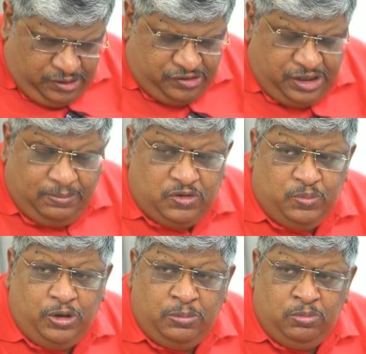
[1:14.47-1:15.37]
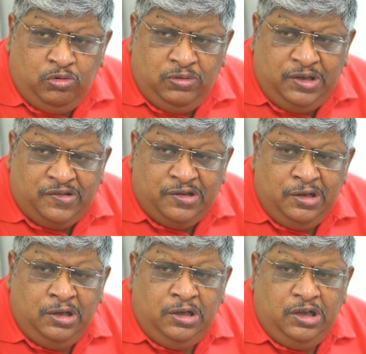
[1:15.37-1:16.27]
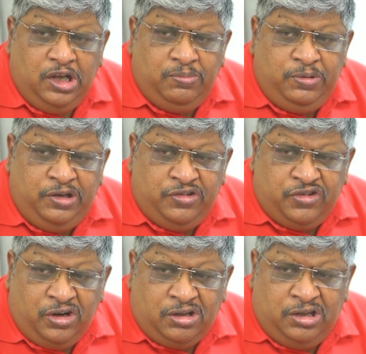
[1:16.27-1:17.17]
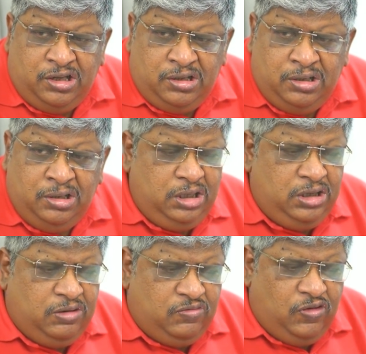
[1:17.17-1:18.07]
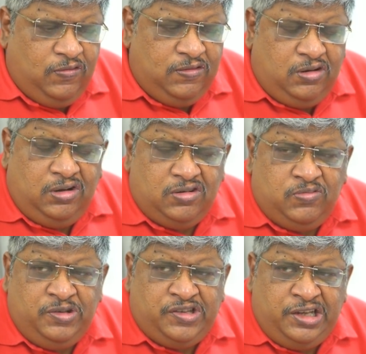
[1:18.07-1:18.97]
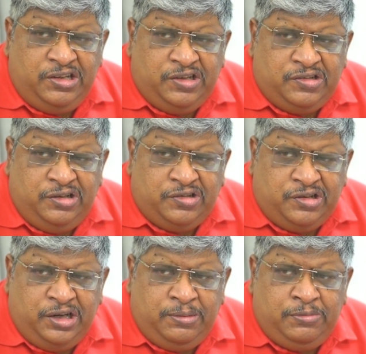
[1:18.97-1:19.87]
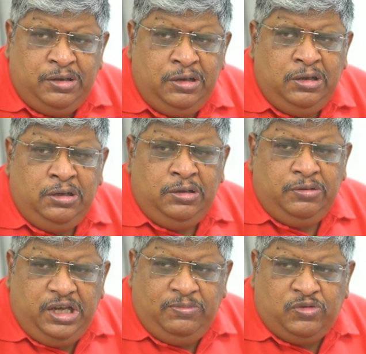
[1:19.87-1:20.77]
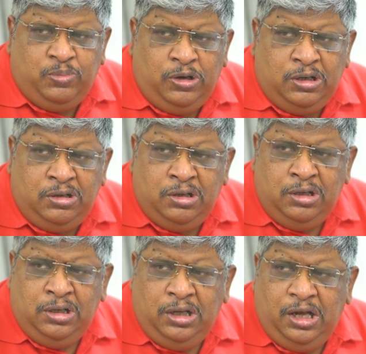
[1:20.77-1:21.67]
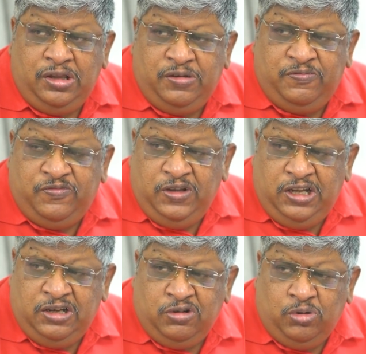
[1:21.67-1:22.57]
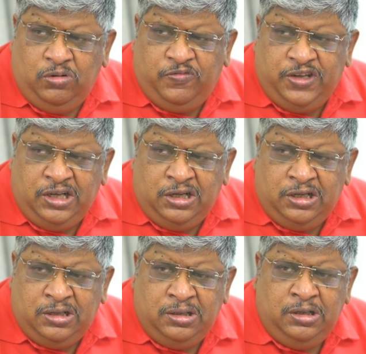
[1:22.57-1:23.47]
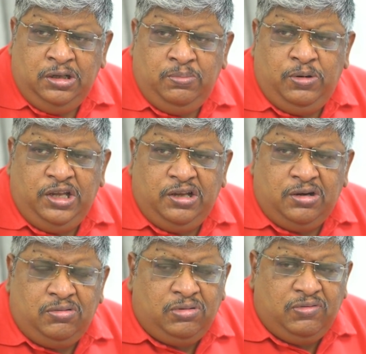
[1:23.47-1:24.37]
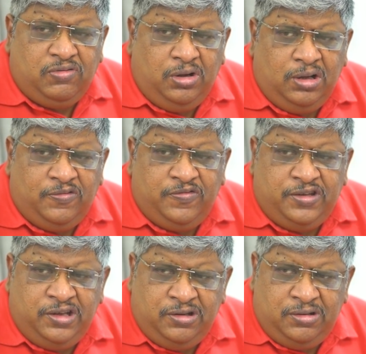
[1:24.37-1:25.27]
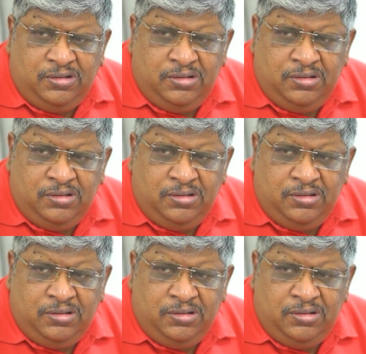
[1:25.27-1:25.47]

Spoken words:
James Bond movies have been shot there. In the golf course which I just described, James Bond and the villain Goldfinger play a round of golf here.